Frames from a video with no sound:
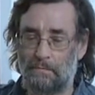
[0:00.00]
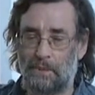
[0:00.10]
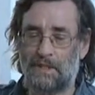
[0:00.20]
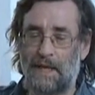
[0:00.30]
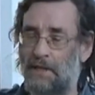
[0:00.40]

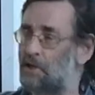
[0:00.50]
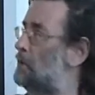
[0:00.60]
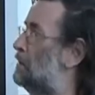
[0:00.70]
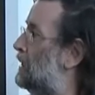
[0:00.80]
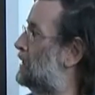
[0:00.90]

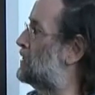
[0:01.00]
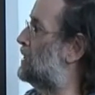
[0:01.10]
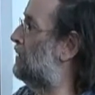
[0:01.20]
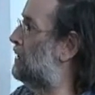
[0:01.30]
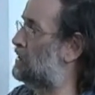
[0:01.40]
potential and
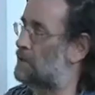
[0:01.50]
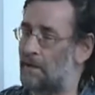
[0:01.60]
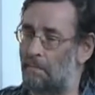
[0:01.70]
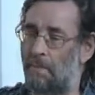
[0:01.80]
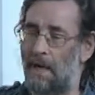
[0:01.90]
serious
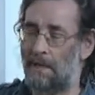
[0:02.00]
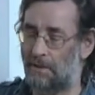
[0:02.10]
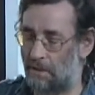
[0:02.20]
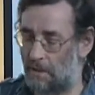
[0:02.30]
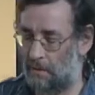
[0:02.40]

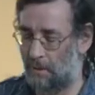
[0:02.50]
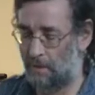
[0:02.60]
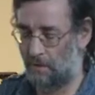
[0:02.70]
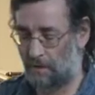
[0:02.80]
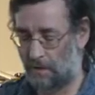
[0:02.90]
impacts on how we
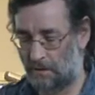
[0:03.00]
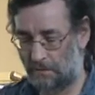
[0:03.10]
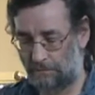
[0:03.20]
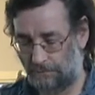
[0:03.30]
do things,